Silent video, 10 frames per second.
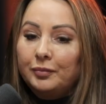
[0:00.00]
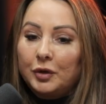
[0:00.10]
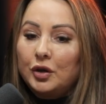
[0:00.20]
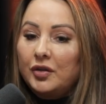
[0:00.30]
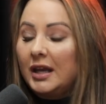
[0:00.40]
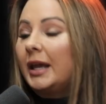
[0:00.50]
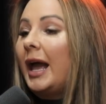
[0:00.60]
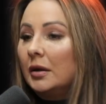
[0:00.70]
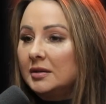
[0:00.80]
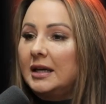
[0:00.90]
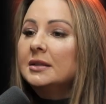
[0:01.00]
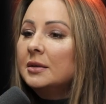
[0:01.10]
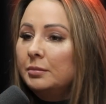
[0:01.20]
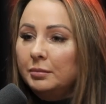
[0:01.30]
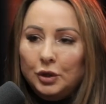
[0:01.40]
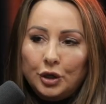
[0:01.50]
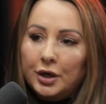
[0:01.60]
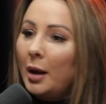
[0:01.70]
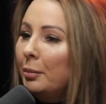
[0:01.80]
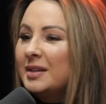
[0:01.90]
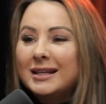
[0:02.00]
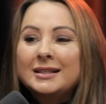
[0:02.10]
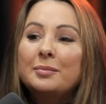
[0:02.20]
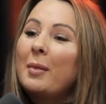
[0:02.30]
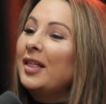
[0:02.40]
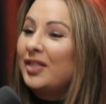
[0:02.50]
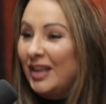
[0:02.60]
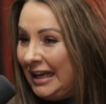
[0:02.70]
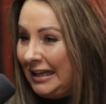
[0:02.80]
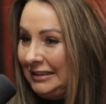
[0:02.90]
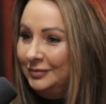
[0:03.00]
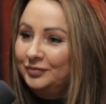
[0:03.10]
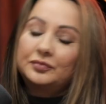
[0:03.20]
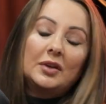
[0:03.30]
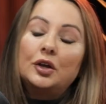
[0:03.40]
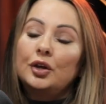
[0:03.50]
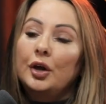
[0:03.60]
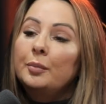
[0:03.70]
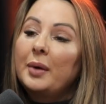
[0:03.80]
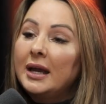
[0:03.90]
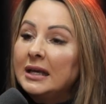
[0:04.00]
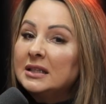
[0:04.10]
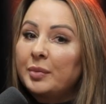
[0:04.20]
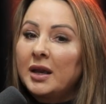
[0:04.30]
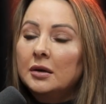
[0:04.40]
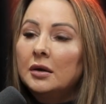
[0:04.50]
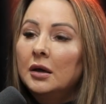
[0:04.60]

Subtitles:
the accounts isn't, numbers isn't my thing, but he's in